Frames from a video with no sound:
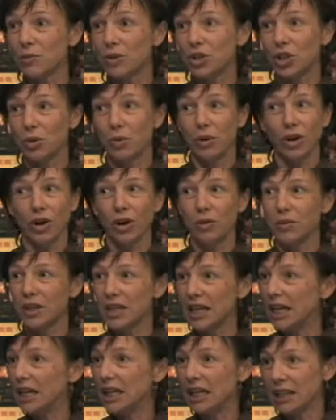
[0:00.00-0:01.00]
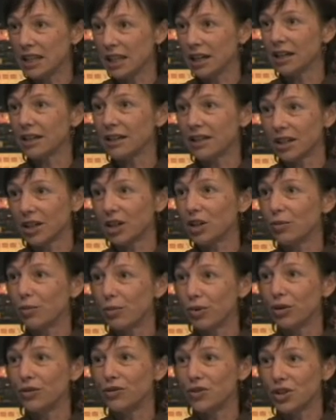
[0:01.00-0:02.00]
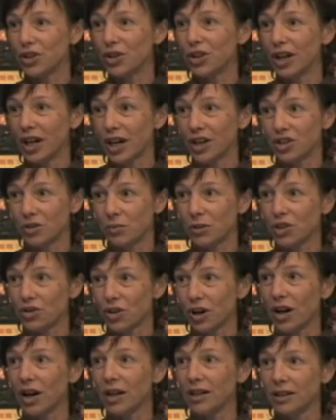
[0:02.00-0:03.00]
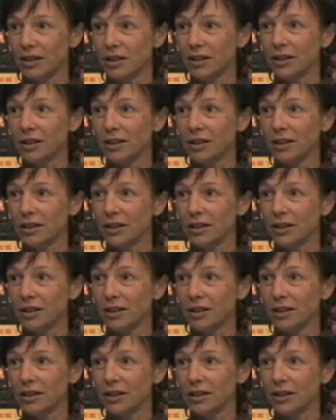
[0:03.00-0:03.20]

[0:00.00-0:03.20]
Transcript: but you would hope that anything that can improve turnout should be tried.